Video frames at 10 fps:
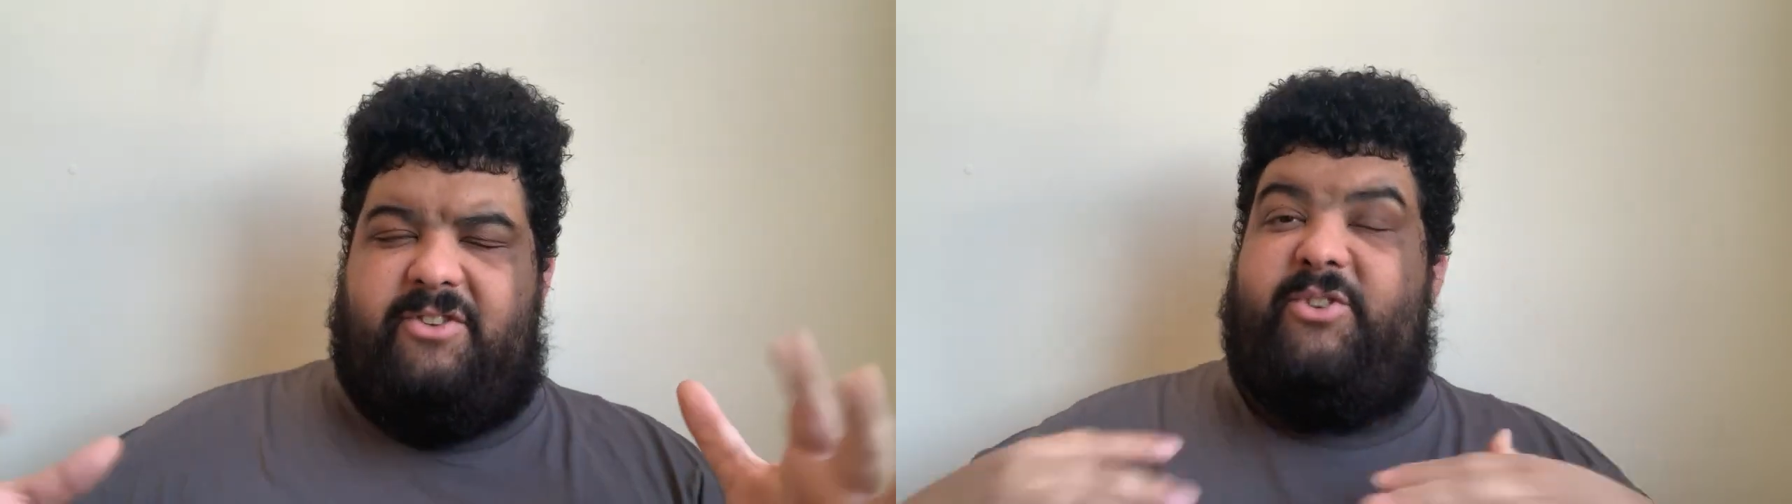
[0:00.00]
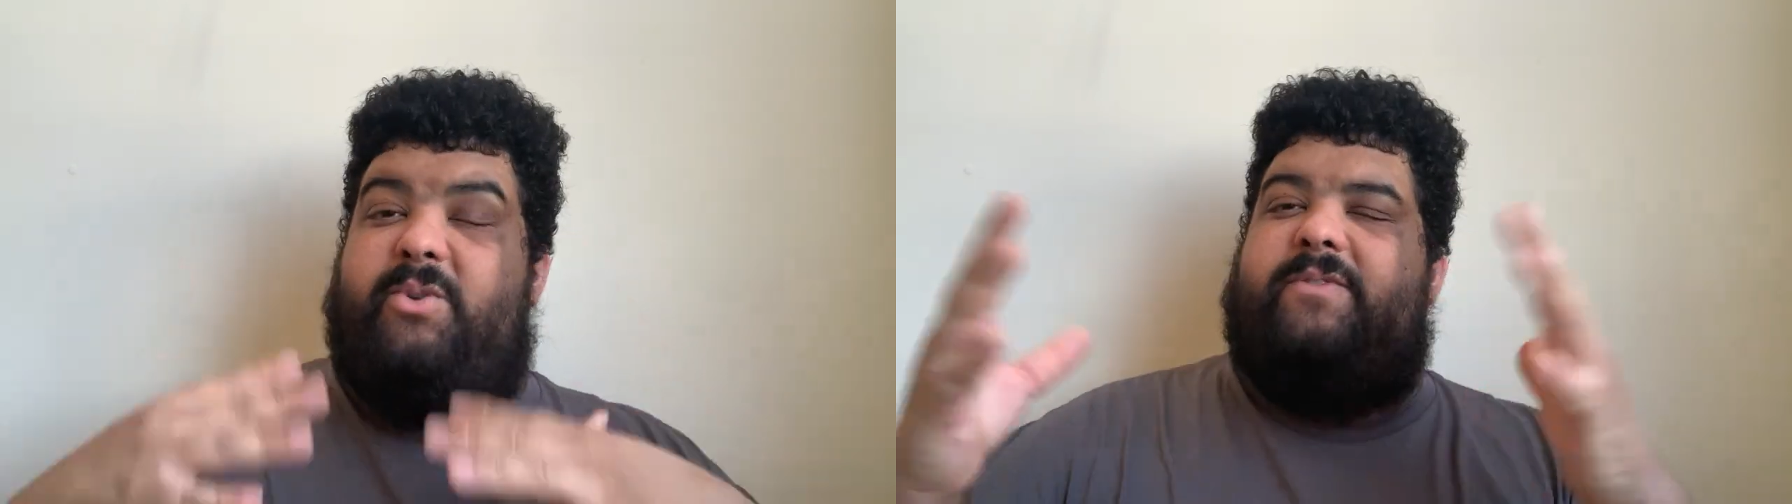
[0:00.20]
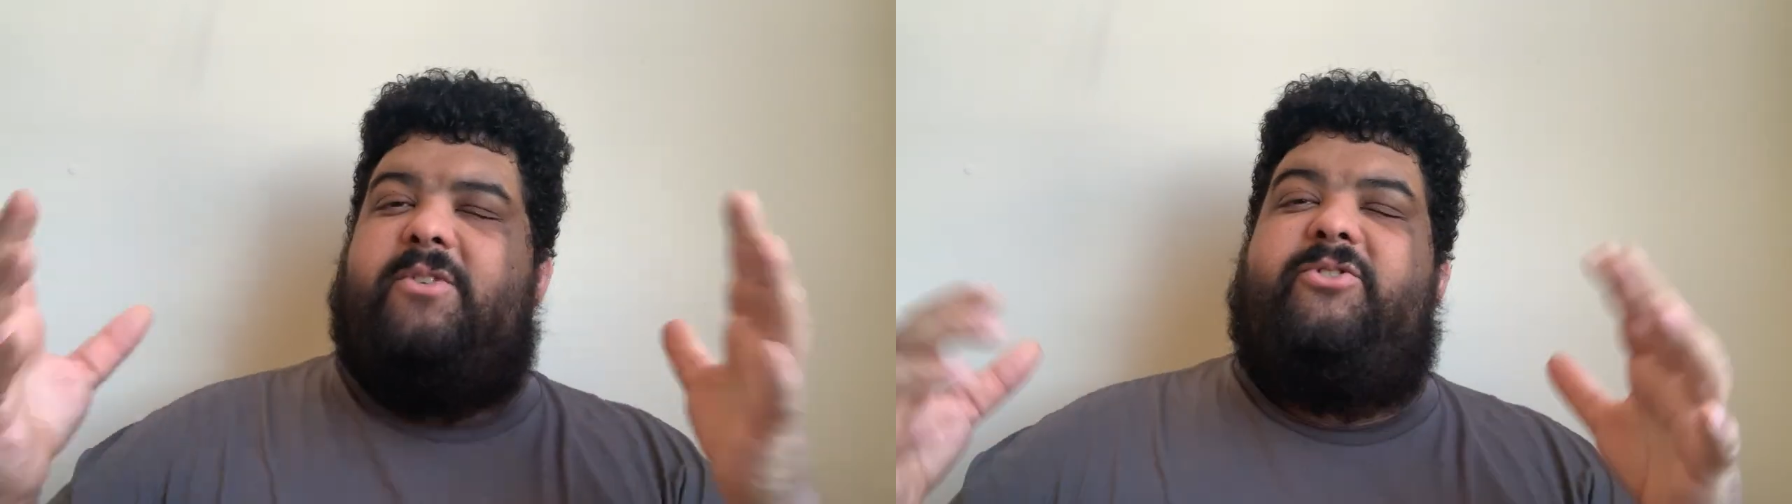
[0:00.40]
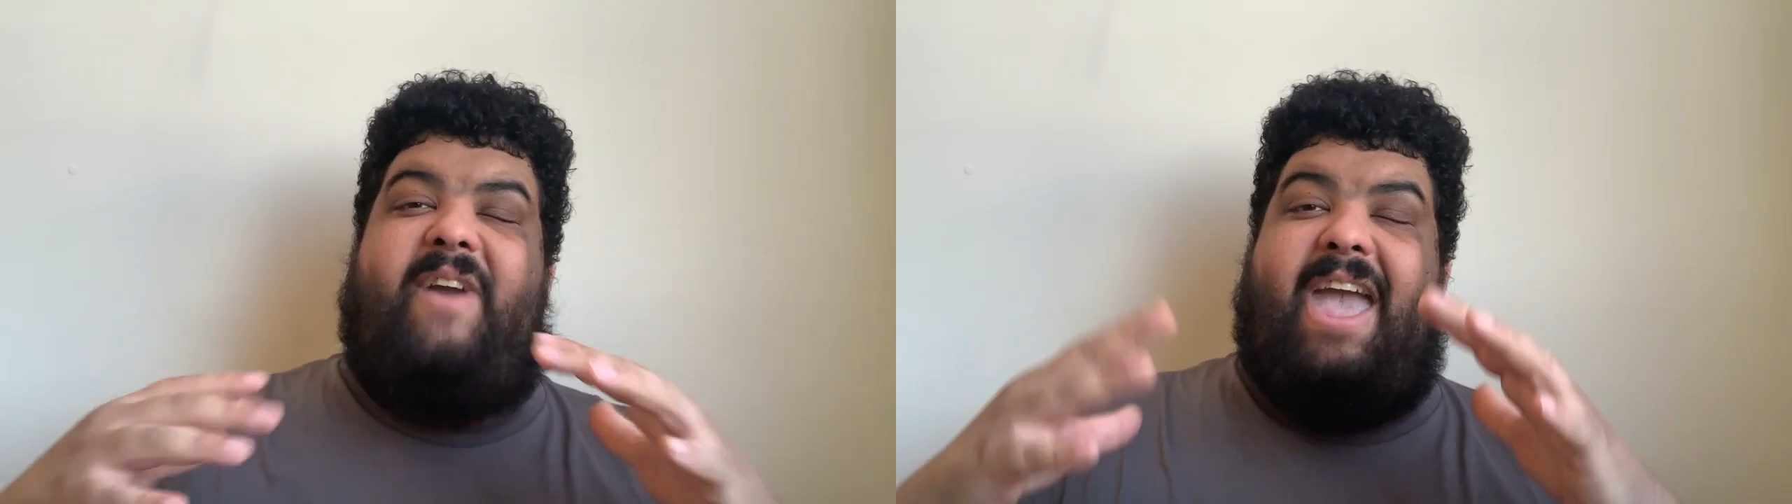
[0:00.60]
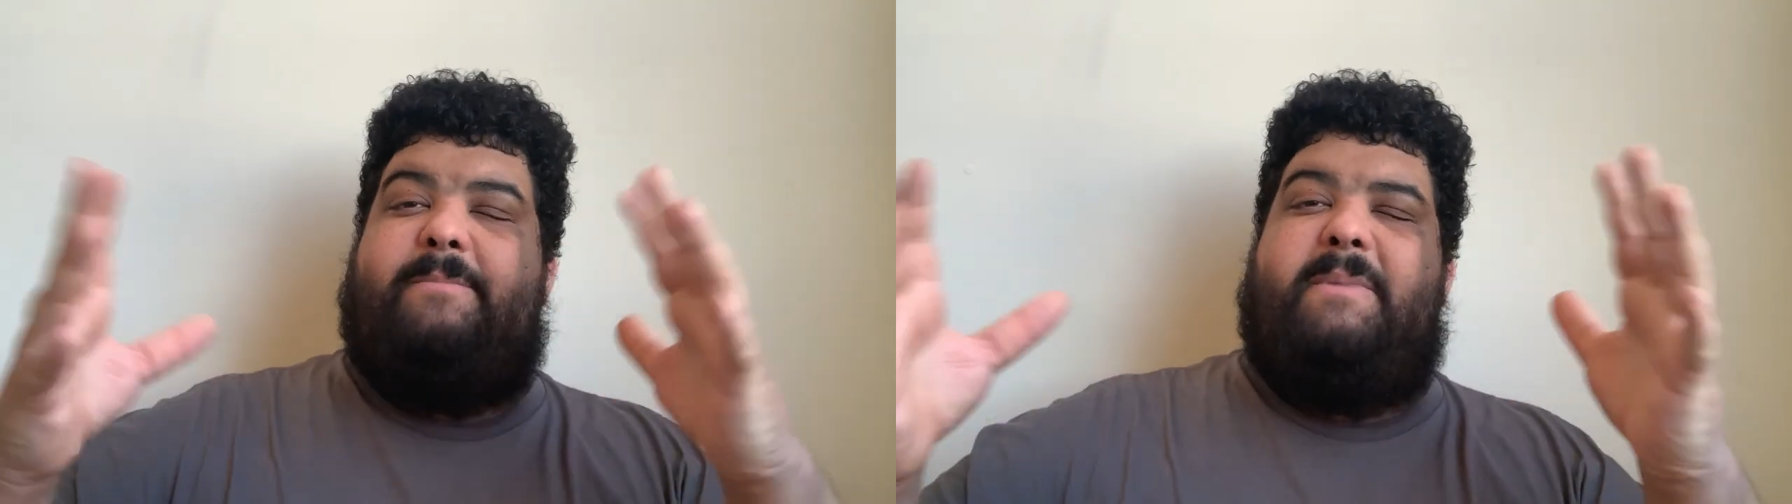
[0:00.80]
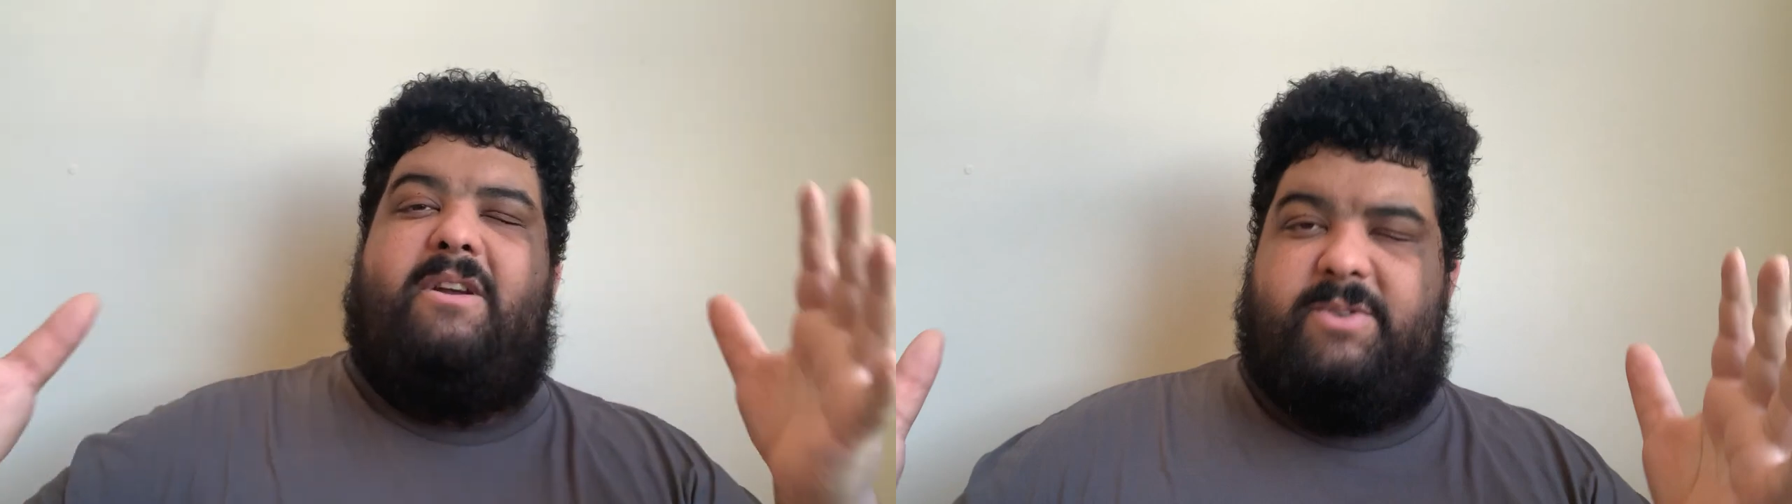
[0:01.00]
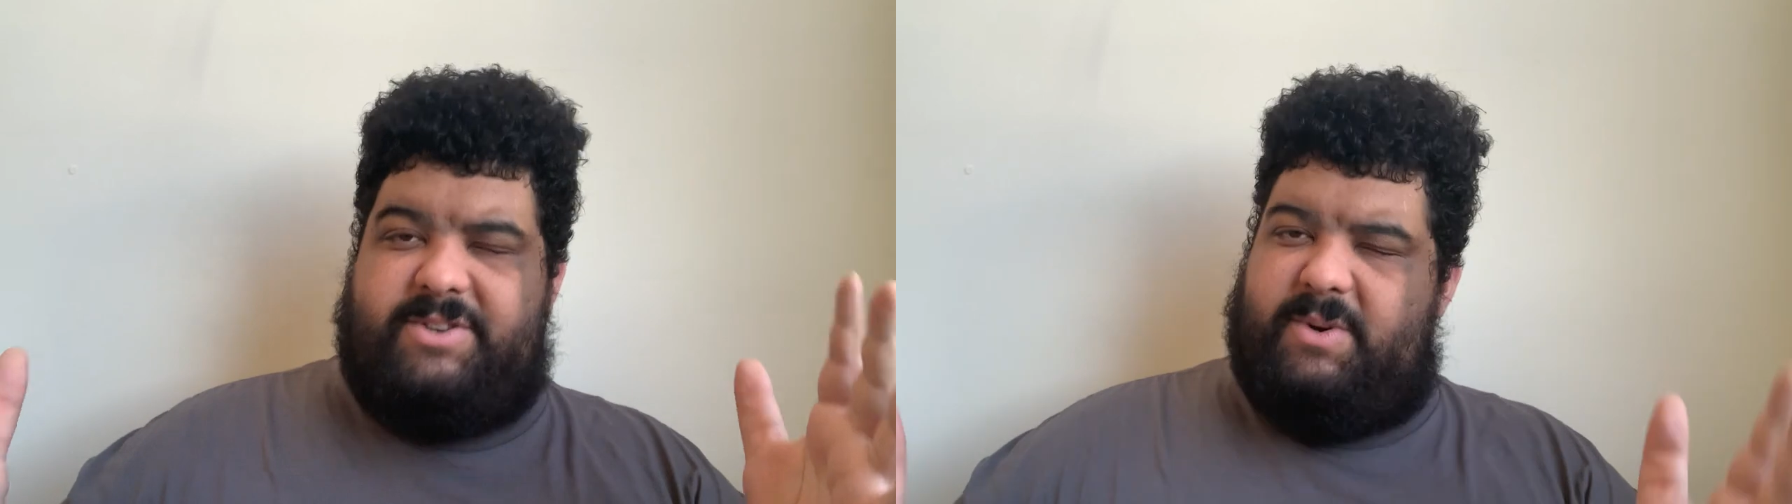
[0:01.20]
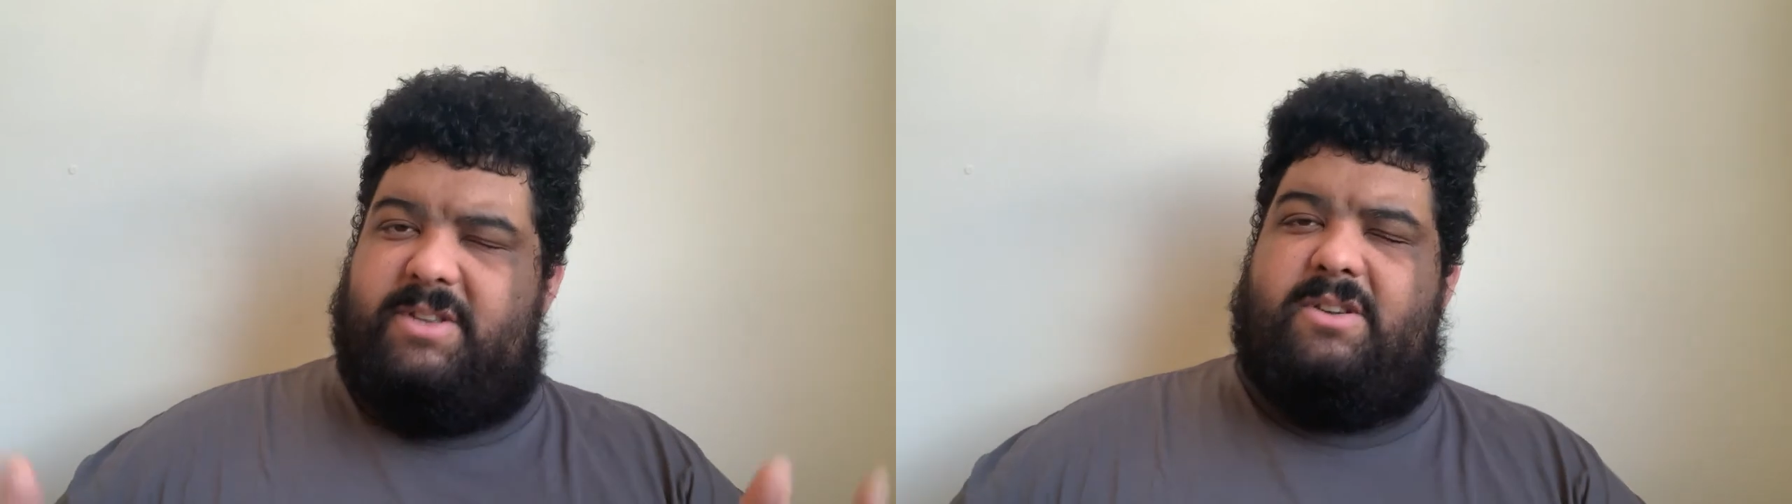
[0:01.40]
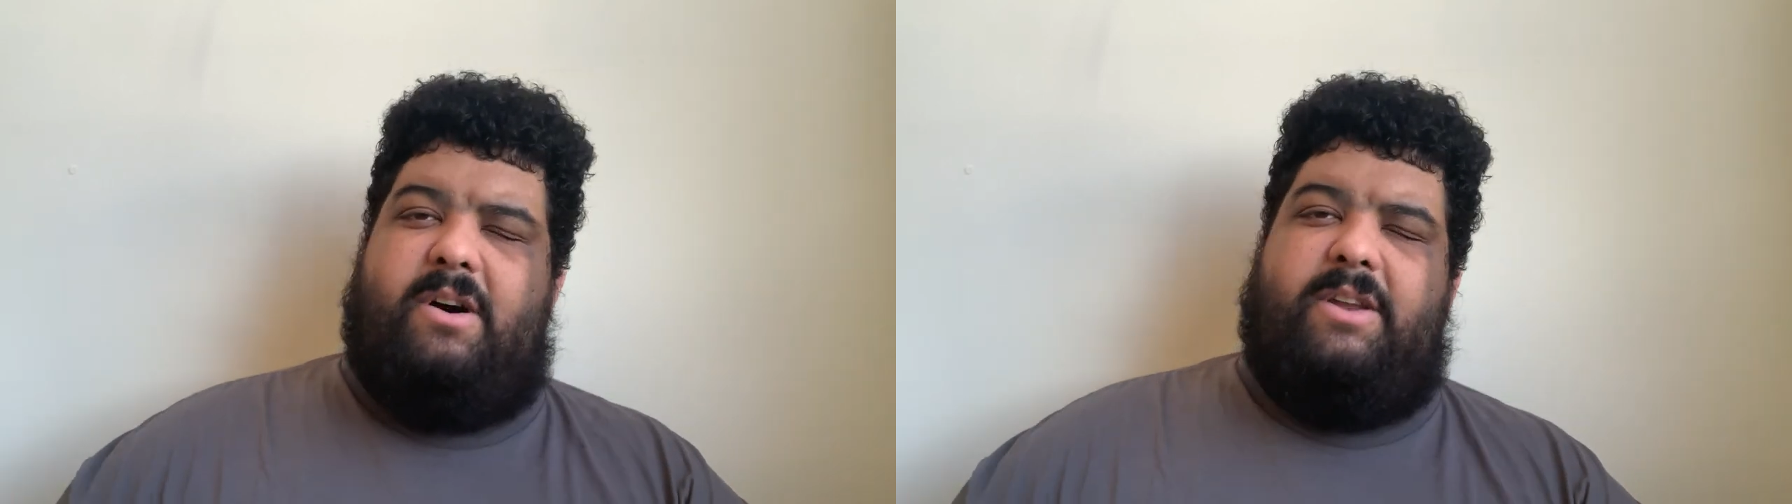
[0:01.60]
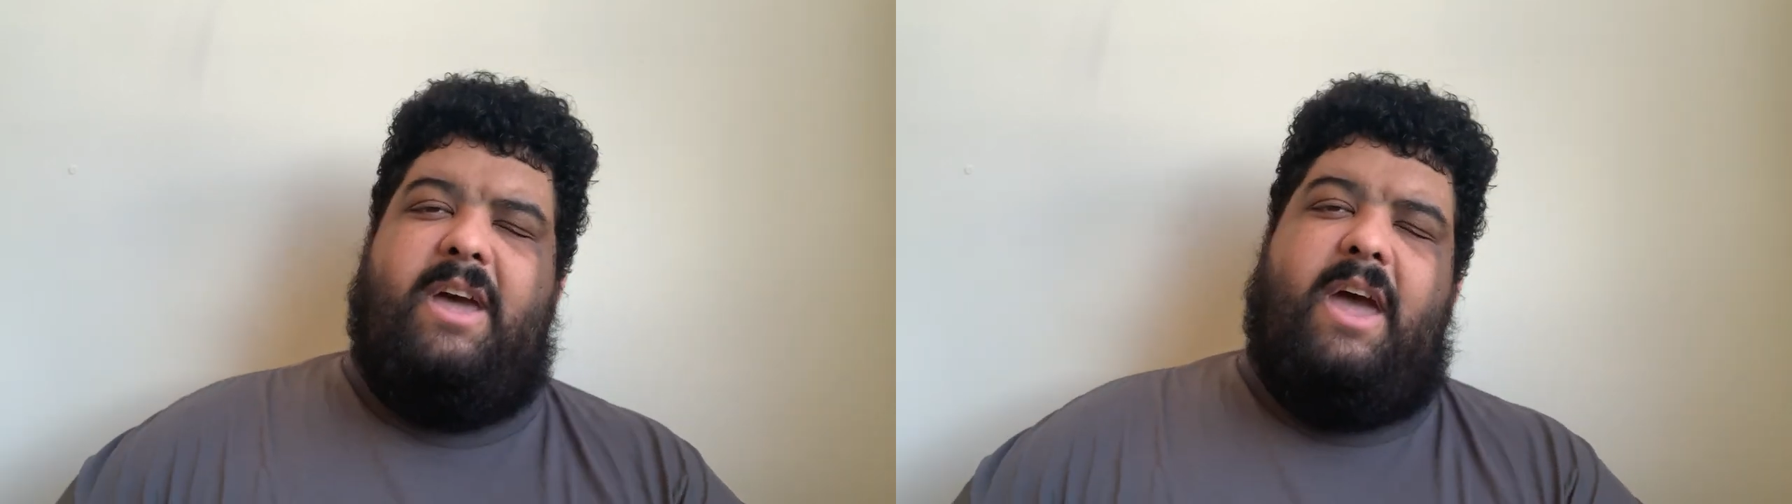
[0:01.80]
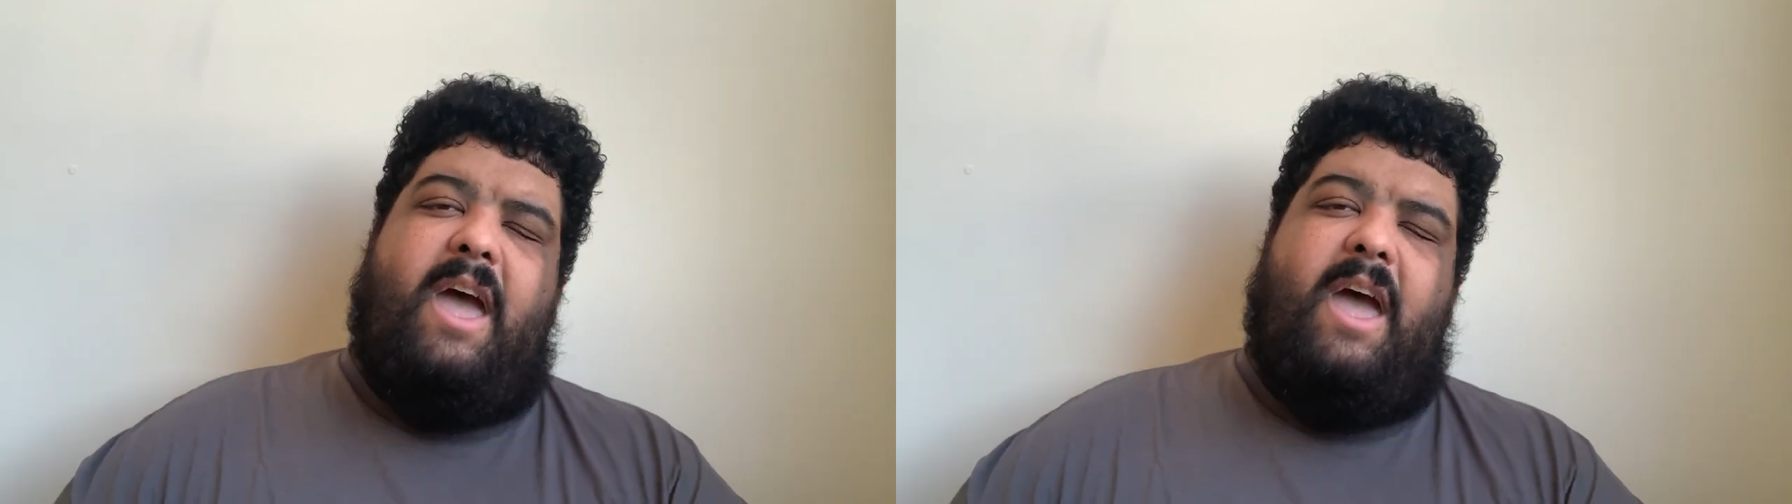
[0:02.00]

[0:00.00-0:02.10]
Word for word: this universe of Anmir, which is what it's called.